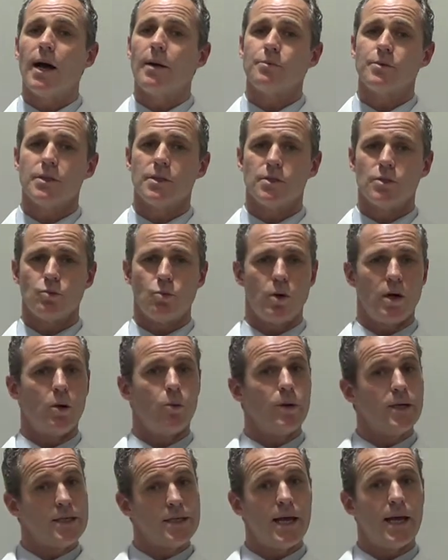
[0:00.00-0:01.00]
options where
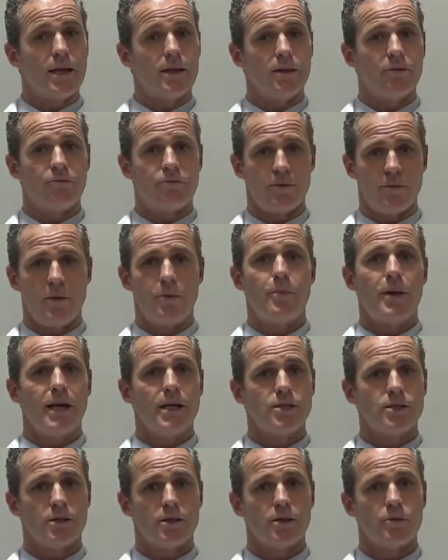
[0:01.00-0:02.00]
we take them from the
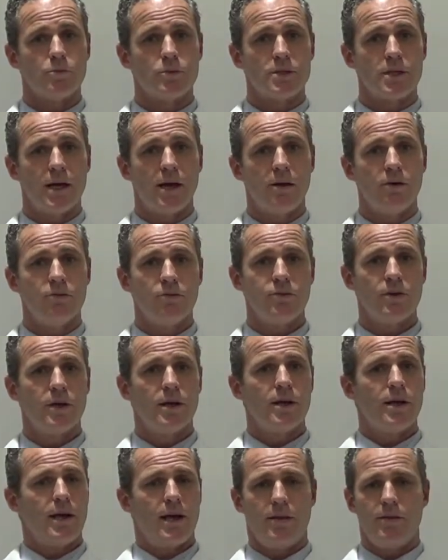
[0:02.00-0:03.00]
patient themselves,
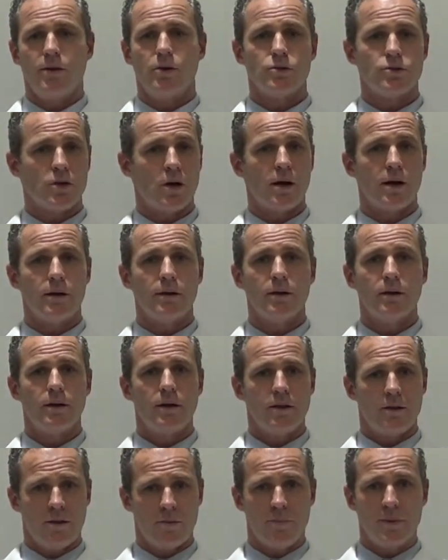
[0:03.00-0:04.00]
and those are
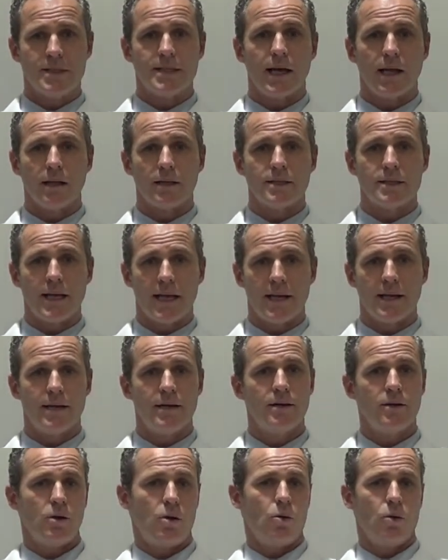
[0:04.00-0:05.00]
the patella
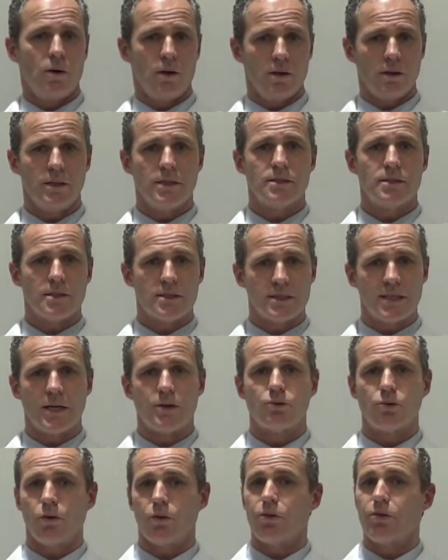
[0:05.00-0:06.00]
tendon, or at least the
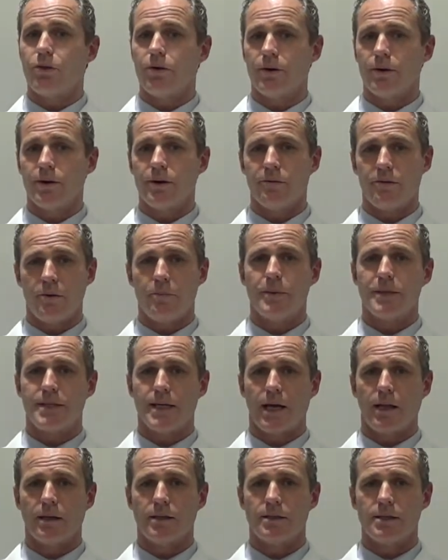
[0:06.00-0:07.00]
central third of the
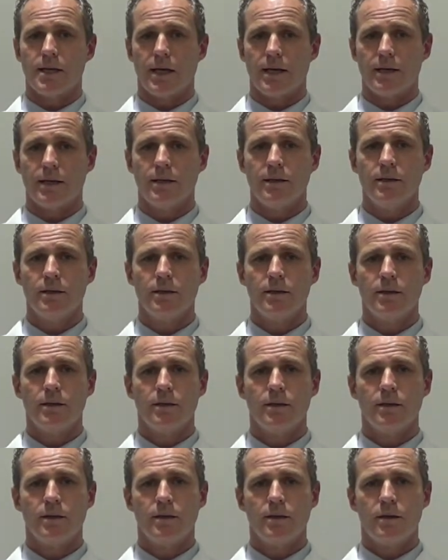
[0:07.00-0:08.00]
patella tendon,
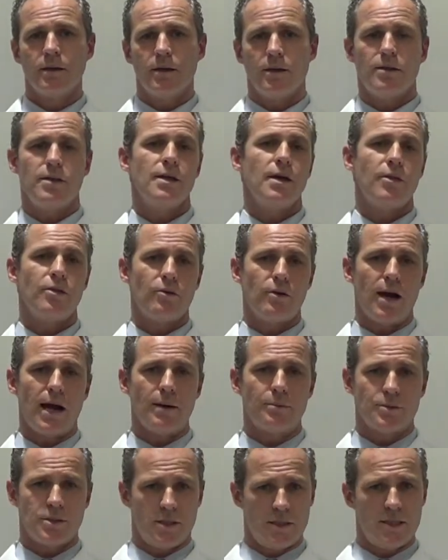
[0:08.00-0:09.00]
the other
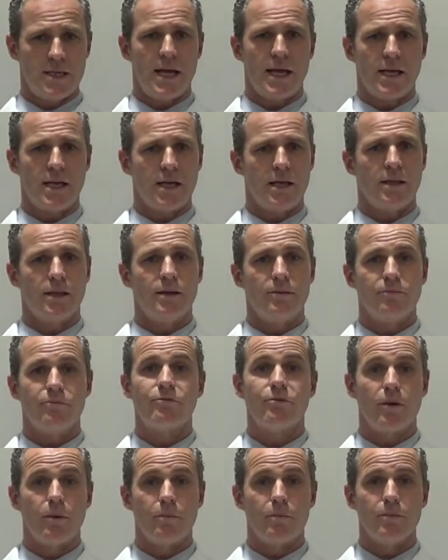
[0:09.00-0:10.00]
option taking the,
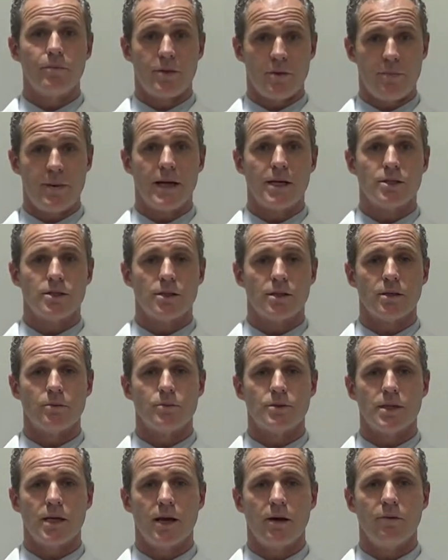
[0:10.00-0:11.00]
from the patient
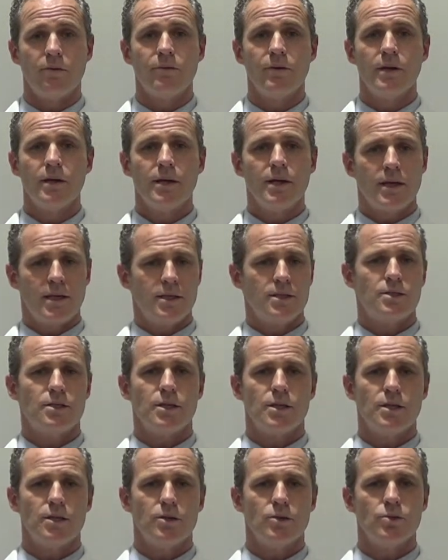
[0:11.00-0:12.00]
themselves is to
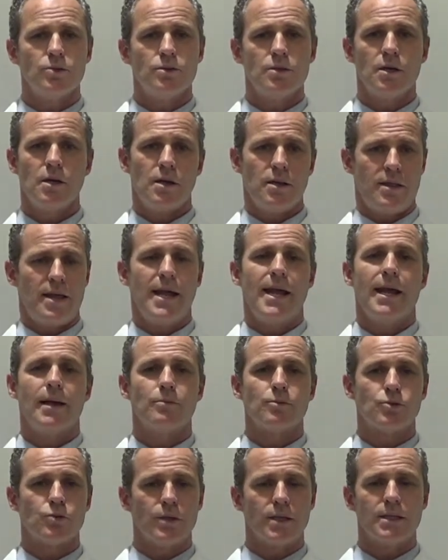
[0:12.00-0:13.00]
use the
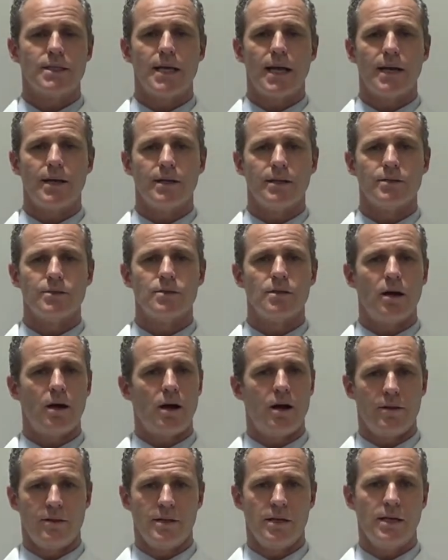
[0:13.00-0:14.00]
hamstring tendons
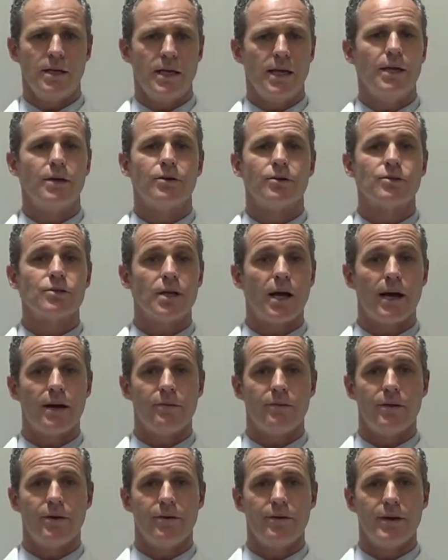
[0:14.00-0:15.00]
on the inner side
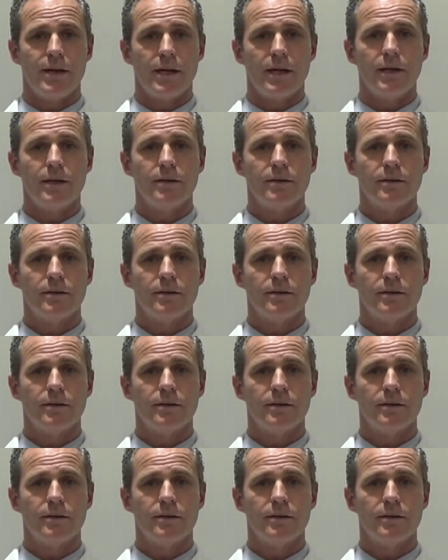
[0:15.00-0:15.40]
of their knee.